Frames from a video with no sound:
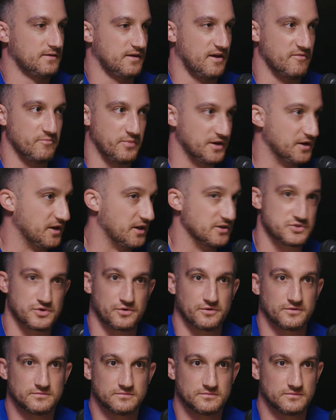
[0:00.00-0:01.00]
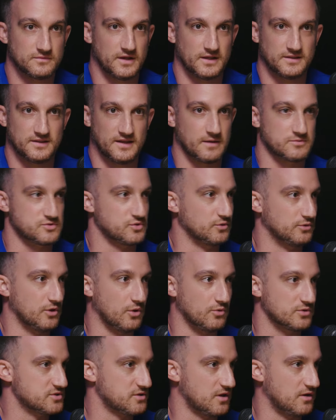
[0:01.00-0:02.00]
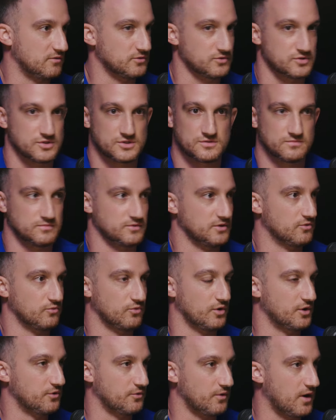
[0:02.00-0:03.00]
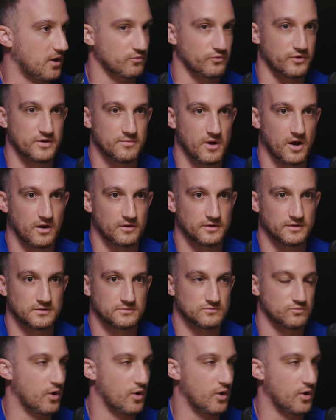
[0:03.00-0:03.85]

I've been an intern at the absolute lowest level, just you know running around, rebounding,